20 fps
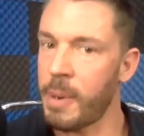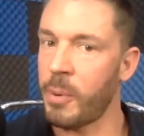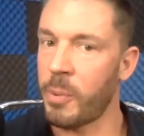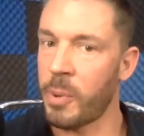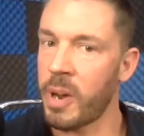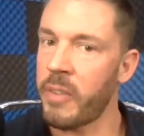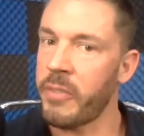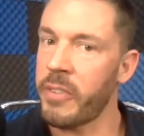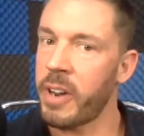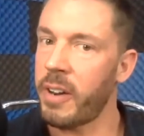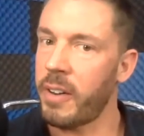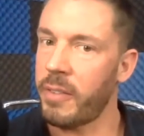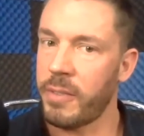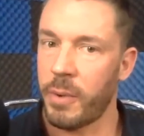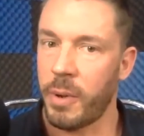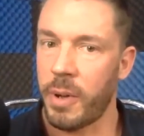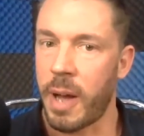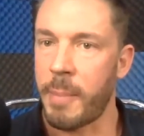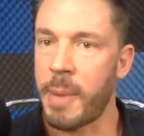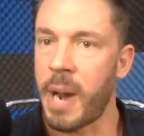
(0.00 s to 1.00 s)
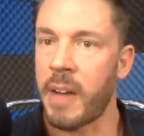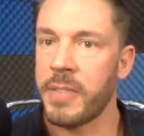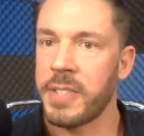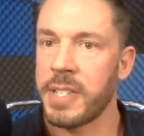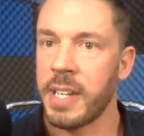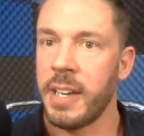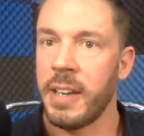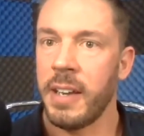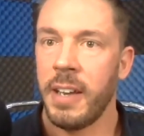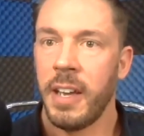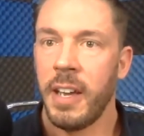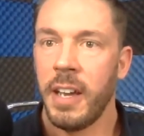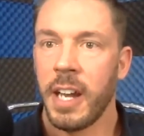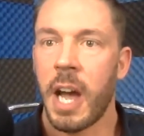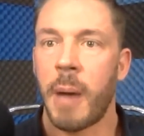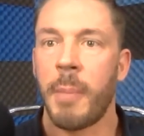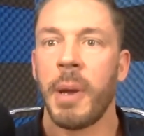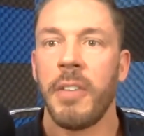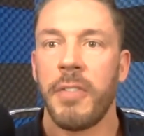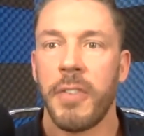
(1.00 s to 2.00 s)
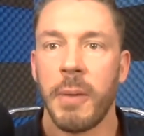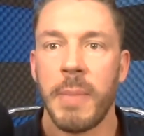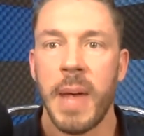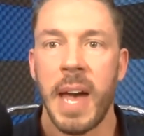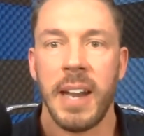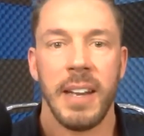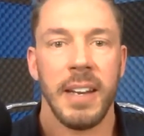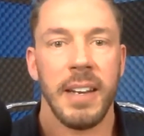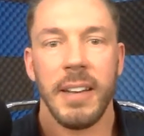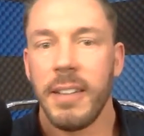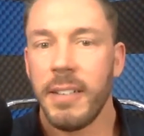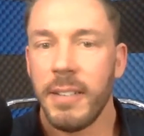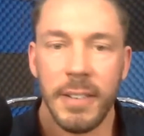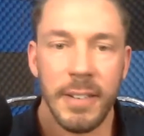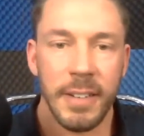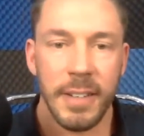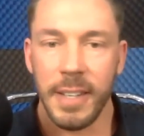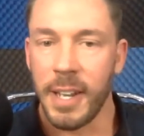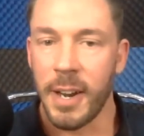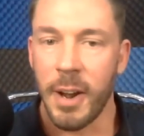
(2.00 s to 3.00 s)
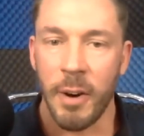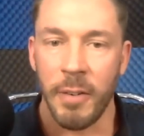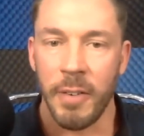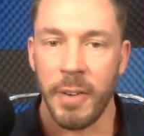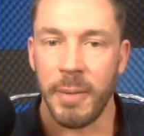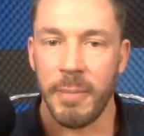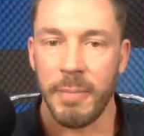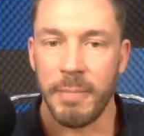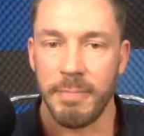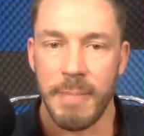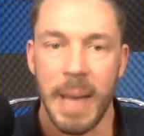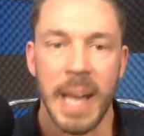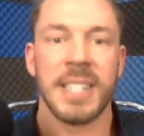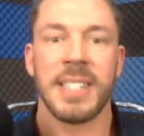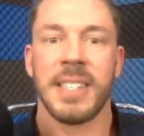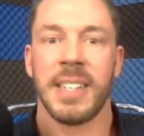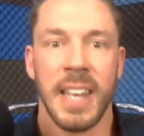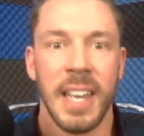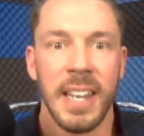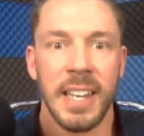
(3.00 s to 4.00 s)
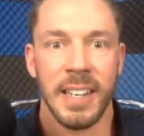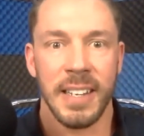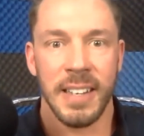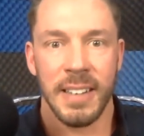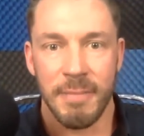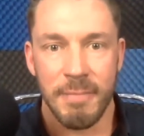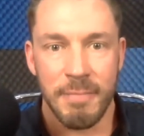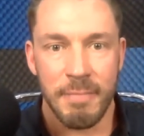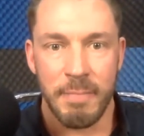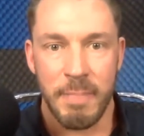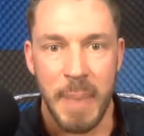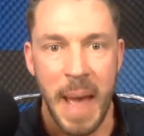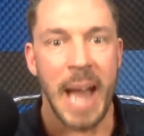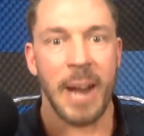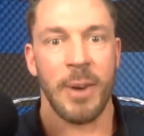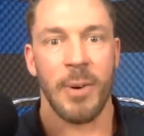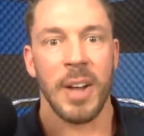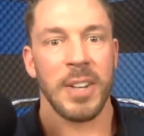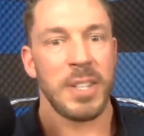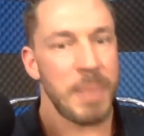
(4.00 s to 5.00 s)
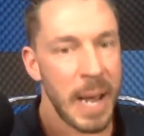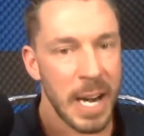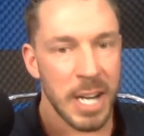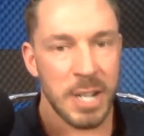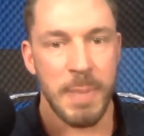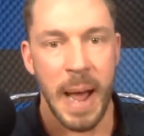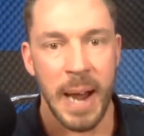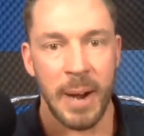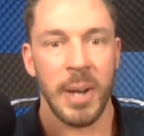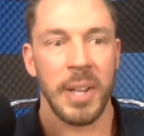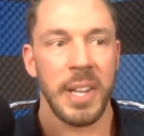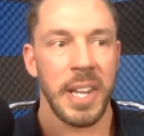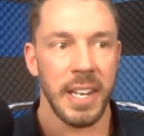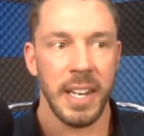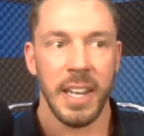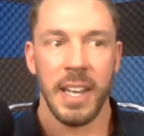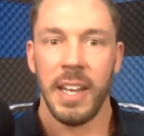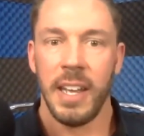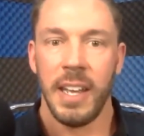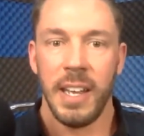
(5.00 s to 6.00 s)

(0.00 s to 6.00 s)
I mean, wherever, I mean, obviously coming from that, you know, Mexican background, Spanish background, that